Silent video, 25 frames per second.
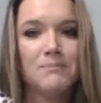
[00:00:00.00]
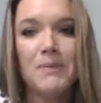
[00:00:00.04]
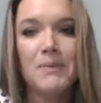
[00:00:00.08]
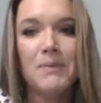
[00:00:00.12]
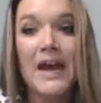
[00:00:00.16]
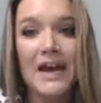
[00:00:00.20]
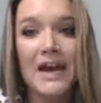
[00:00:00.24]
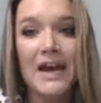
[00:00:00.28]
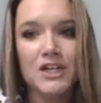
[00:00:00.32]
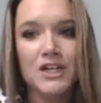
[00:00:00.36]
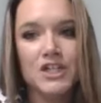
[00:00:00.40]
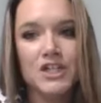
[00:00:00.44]

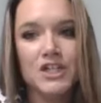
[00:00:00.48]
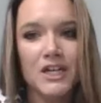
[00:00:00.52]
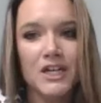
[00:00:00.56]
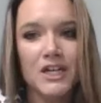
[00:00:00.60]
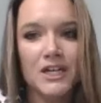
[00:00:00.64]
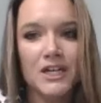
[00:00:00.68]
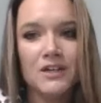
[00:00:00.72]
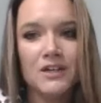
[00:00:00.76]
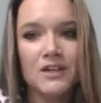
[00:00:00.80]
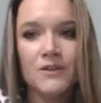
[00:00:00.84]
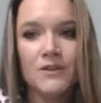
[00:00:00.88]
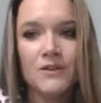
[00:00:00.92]

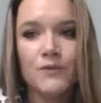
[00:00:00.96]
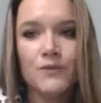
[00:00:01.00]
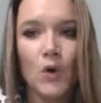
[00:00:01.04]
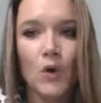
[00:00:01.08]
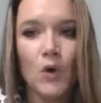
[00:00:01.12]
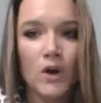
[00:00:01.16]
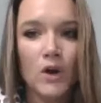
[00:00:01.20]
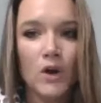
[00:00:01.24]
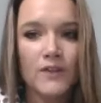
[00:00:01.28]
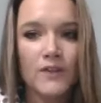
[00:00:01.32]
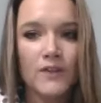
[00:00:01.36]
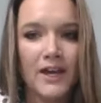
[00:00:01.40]
passion
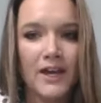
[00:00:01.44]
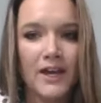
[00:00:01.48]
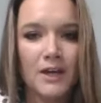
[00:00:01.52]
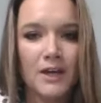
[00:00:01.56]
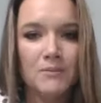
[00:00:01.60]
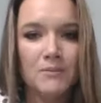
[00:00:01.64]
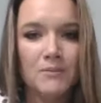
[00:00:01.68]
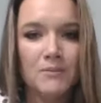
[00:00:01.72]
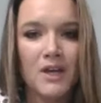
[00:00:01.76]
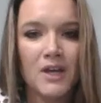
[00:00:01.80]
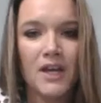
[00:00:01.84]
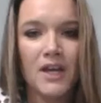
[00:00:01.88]
for
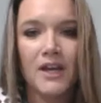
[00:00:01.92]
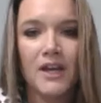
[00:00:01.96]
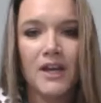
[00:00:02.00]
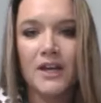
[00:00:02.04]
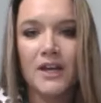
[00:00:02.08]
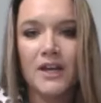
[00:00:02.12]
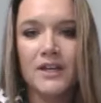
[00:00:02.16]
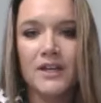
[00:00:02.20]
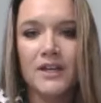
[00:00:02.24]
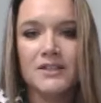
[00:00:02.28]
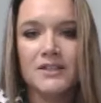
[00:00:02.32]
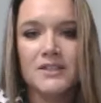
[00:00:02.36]
them
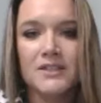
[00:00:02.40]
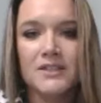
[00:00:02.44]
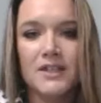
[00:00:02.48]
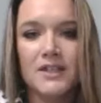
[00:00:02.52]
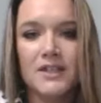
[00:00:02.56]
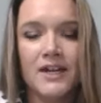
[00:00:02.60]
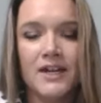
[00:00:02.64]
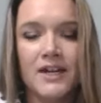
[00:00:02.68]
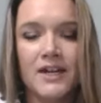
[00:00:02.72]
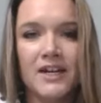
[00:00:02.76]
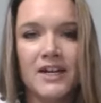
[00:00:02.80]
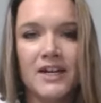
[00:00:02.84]
and
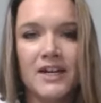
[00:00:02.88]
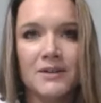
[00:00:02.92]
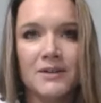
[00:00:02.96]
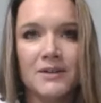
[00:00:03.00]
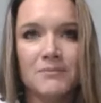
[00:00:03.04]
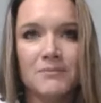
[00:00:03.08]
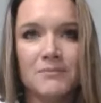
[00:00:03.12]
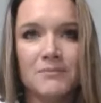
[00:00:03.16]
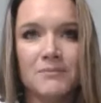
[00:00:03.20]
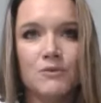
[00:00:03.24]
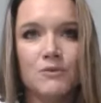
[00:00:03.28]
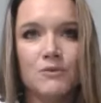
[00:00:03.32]

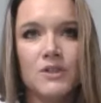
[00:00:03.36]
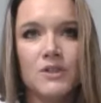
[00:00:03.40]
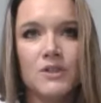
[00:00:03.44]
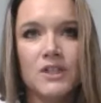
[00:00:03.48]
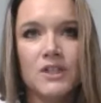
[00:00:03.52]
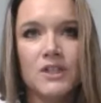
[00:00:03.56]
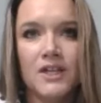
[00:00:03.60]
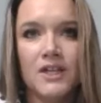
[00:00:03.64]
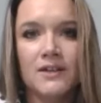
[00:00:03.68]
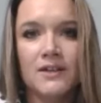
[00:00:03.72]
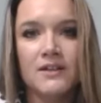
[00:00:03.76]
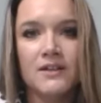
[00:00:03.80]
um,
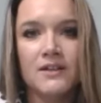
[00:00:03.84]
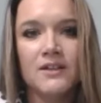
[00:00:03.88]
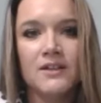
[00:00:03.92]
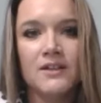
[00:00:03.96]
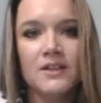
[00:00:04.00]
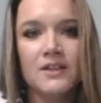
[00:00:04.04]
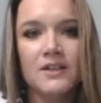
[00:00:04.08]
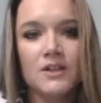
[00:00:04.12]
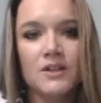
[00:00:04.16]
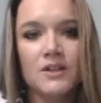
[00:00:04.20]
really